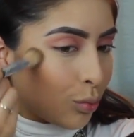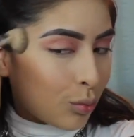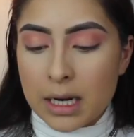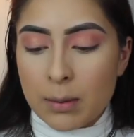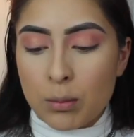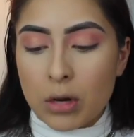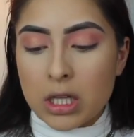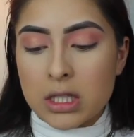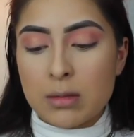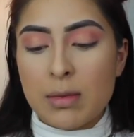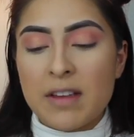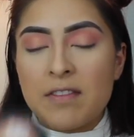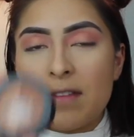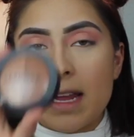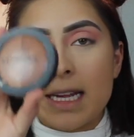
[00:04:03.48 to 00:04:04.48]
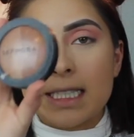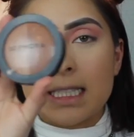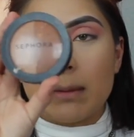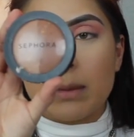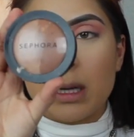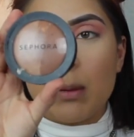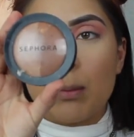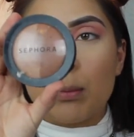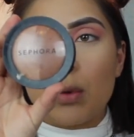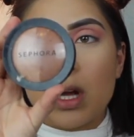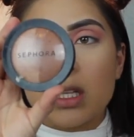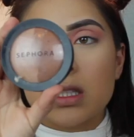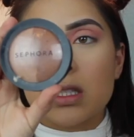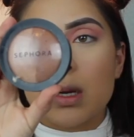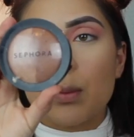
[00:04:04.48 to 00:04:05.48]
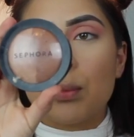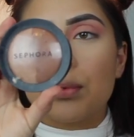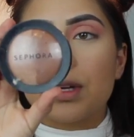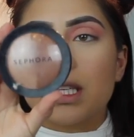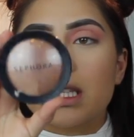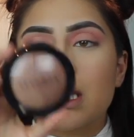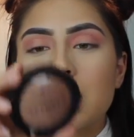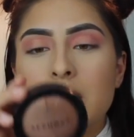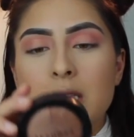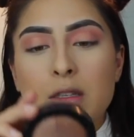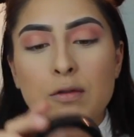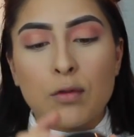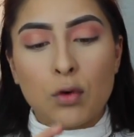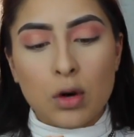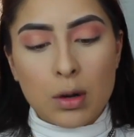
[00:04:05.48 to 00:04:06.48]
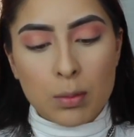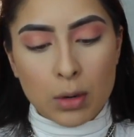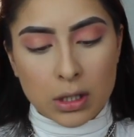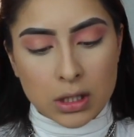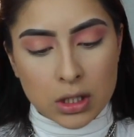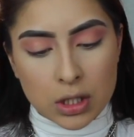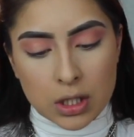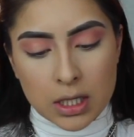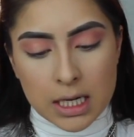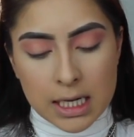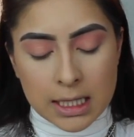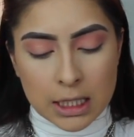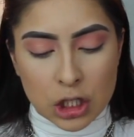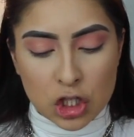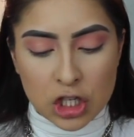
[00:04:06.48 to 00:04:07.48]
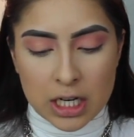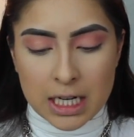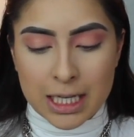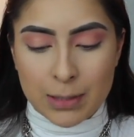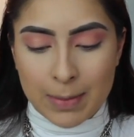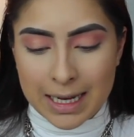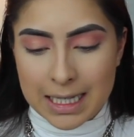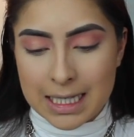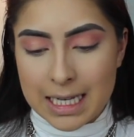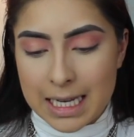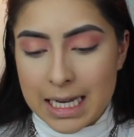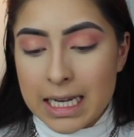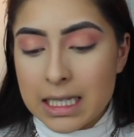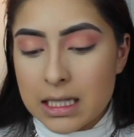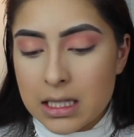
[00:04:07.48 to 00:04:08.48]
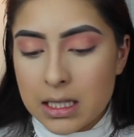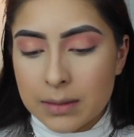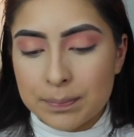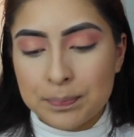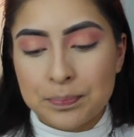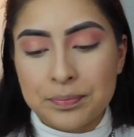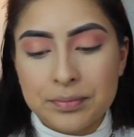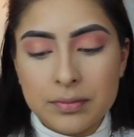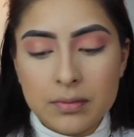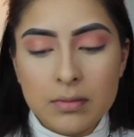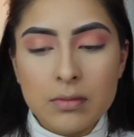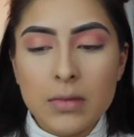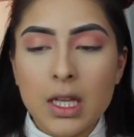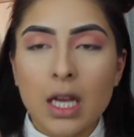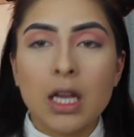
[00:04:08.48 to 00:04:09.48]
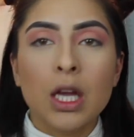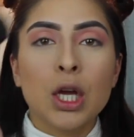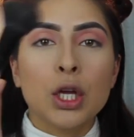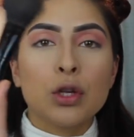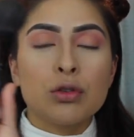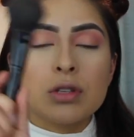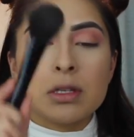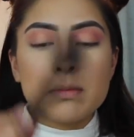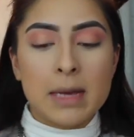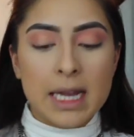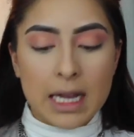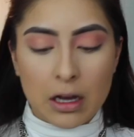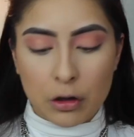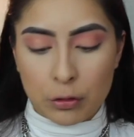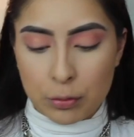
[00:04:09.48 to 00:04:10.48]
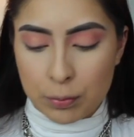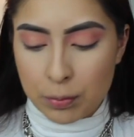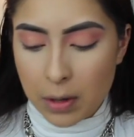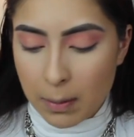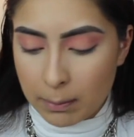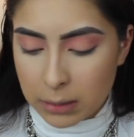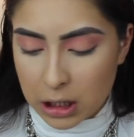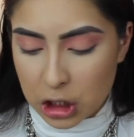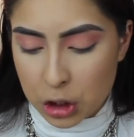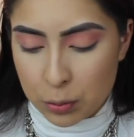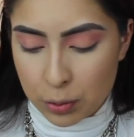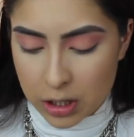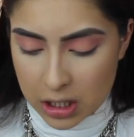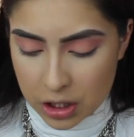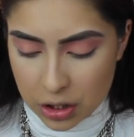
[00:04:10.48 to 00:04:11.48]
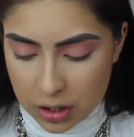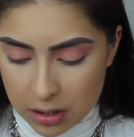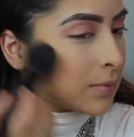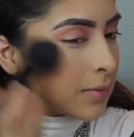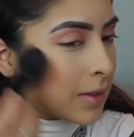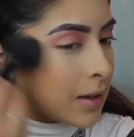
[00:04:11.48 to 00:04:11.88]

And bronze on my face. I'm going to bronze up with this Sephora bronzer in the shade Spicy Heat, using my e.l.f. blush brush.